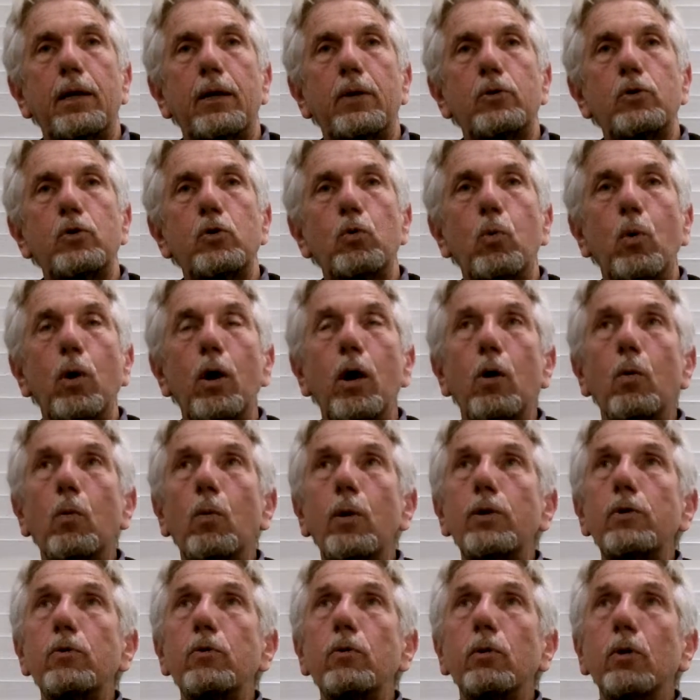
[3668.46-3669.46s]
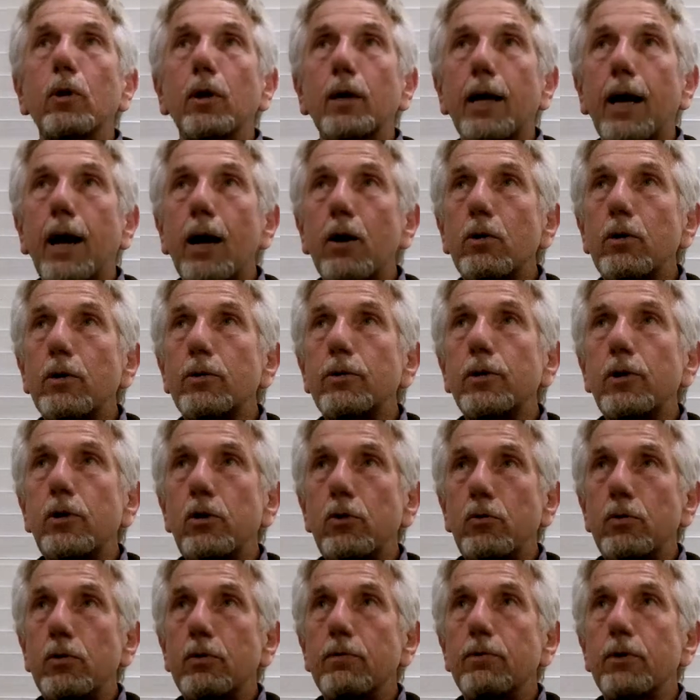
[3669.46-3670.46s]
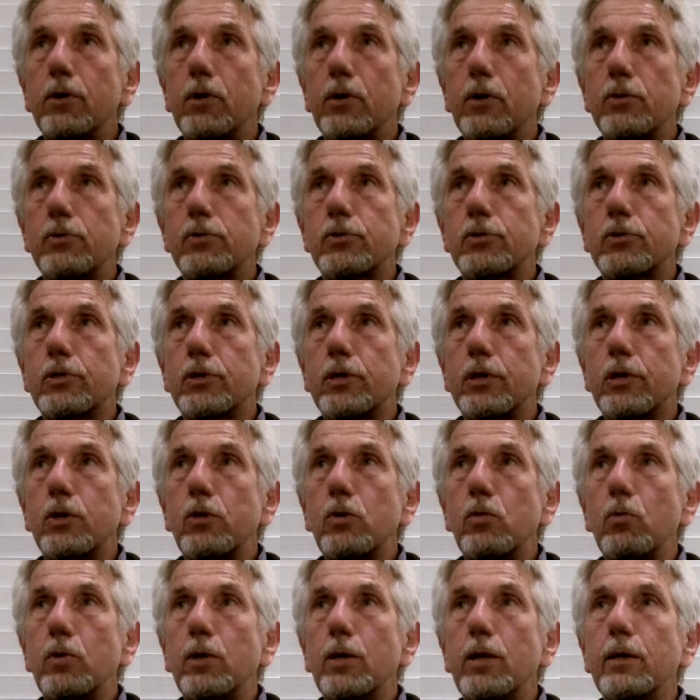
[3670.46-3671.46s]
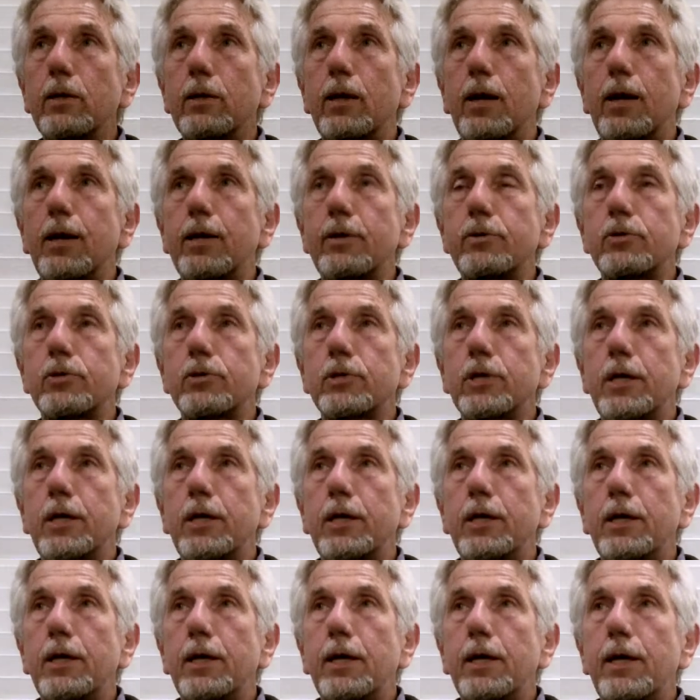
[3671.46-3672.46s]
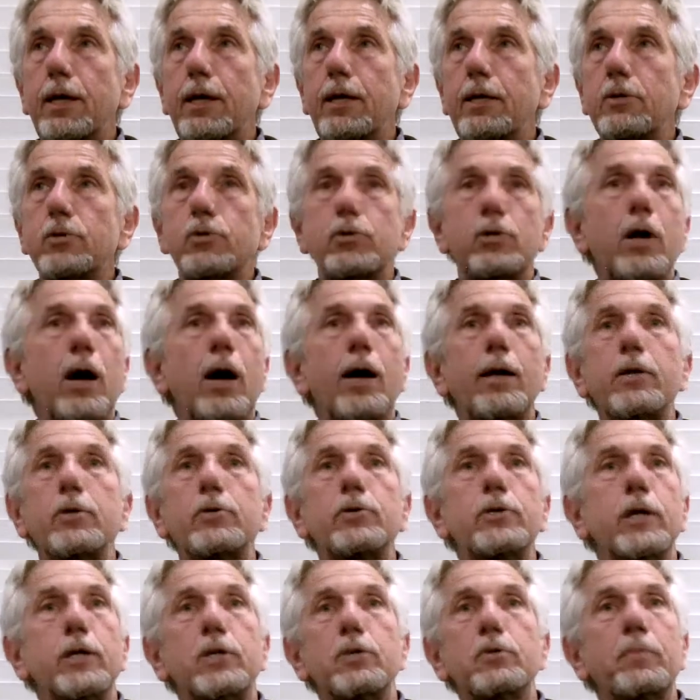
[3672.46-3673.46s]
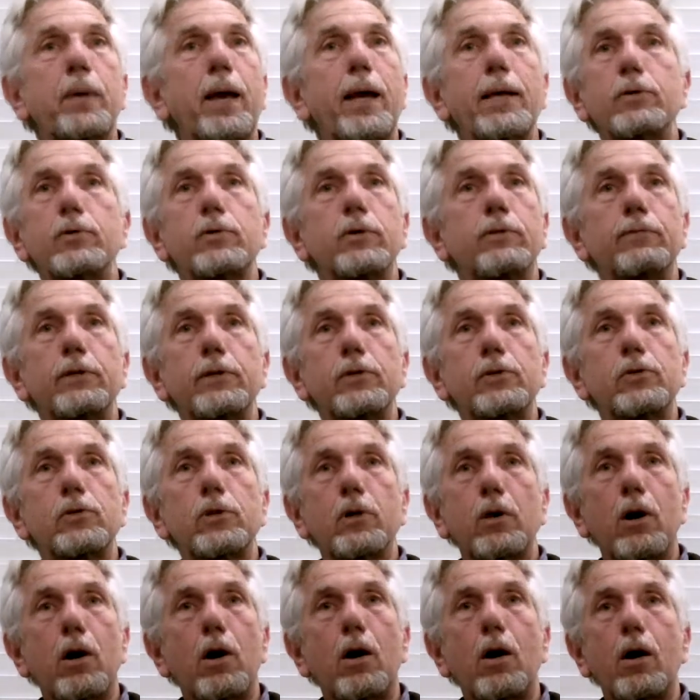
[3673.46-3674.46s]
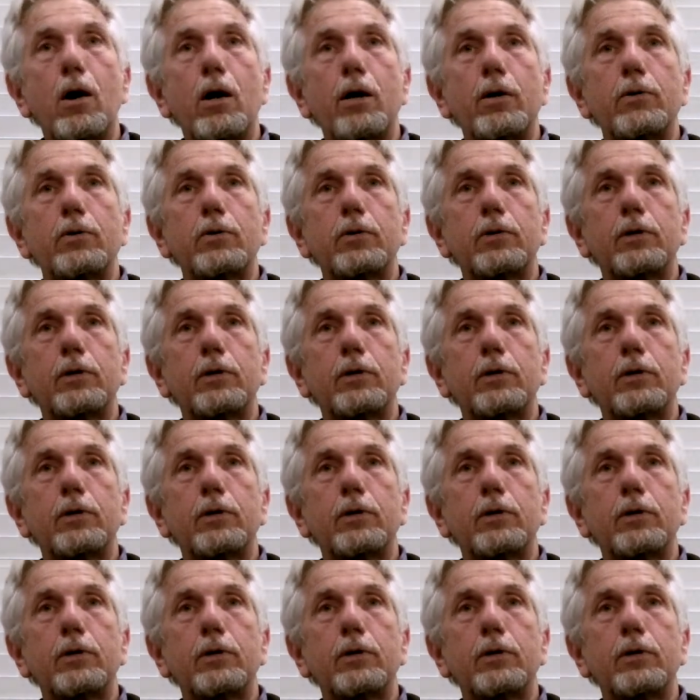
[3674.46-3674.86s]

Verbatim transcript: to where when you look out at the universe, you realize it is not as expansive as the heart